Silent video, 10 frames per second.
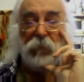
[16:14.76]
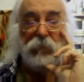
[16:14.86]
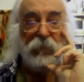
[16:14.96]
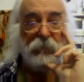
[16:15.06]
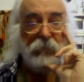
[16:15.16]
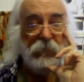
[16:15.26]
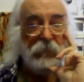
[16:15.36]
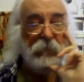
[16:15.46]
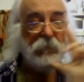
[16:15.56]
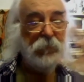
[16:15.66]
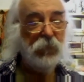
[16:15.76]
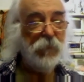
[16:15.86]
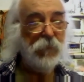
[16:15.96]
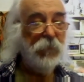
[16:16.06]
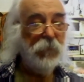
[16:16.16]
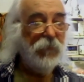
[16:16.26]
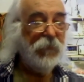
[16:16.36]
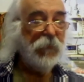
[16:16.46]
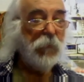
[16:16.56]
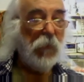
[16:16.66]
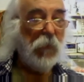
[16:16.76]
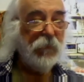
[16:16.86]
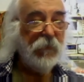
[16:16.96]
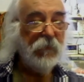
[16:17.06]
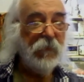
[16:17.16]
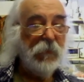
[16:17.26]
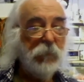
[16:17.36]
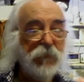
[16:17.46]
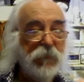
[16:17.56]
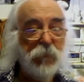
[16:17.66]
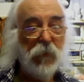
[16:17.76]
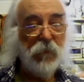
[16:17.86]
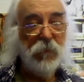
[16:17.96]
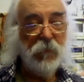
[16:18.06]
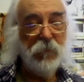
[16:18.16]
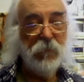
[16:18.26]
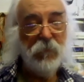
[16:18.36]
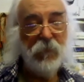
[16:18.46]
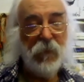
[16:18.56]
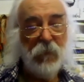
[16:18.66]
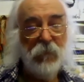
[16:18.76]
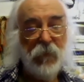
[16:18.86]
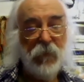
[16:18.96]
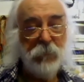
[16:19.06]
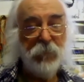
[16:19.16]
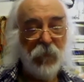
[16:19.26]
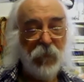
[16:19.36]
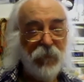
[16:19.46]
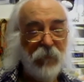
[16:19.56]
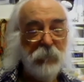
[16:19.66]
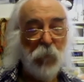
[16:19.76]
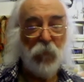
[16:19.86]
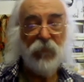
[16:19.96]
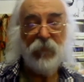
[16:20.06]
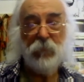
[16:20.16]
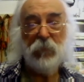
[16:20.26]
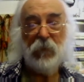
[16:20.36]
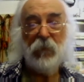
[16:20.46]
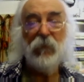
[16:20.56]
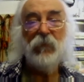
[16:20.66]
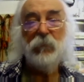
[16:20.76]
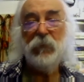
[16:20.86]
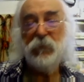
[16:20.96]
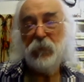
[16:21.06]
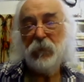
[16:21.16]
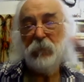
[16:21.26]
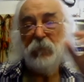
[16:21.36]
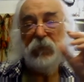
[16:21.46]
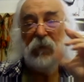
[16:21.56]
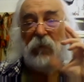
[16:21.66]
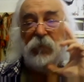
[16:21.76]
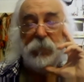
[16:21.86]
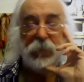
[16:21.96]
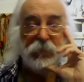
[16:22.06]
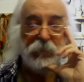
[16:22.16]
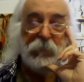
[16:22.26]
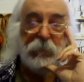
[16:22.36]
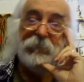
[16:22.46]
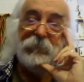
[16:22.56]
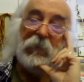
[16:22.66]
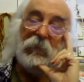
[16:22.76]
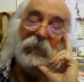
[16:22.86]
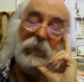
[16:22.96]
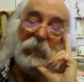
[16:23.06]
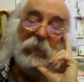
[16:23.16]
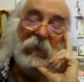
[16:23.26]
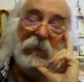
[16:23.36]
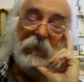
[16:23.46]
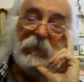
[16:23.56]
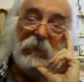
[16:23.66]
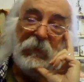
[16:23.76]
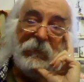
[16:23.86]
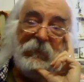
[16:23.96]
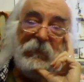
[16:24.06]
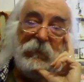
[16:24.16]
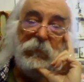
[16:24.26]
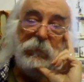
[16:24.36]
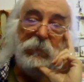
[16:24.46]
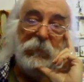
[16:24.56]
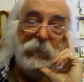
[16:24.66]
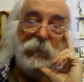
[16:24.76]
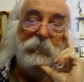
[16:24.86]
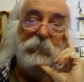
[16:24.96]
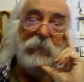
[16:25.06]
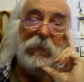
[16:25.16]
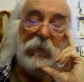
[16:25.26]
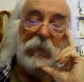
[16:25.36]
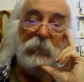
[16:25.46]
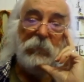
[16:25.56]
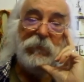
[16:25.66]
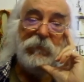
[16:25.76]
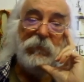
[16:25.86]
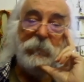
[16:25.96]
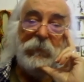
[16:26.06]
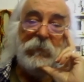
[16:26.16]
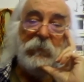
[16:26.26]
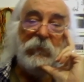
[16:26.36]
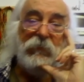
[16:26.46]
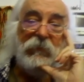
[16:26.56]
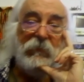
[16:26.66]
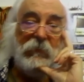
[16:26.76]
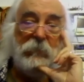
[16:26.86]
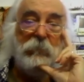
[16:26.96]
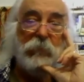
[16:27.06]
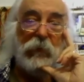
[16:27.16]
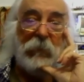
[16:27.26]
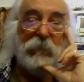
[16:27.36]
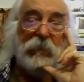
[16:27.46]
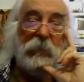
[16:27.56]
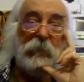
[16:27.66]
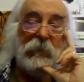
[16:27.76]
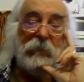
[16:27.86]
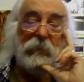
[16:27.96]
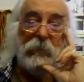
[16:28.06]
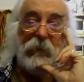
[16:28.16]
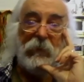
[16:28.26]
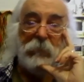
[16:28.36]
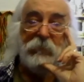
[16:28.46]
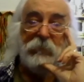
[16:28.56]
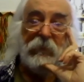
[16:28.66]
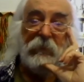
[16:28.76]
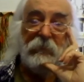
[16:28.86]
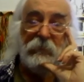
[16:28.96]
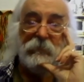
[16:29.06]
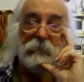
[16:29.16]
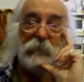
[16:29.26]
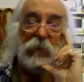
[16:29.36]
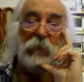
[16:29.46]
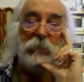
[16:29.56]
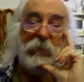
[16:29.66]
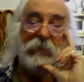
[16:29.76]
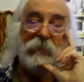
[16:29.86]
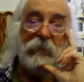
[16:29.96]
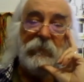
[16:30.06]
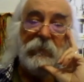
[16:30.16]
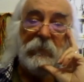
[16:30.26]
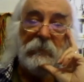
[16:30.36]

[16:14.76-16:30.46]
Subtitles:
of differences in quality and getting what you want. The amplifiers have more similarities between them than loudspeakers by far. So I think you figure out what your speaker is and then perhaps go looking for an amplifier that's complementary to it.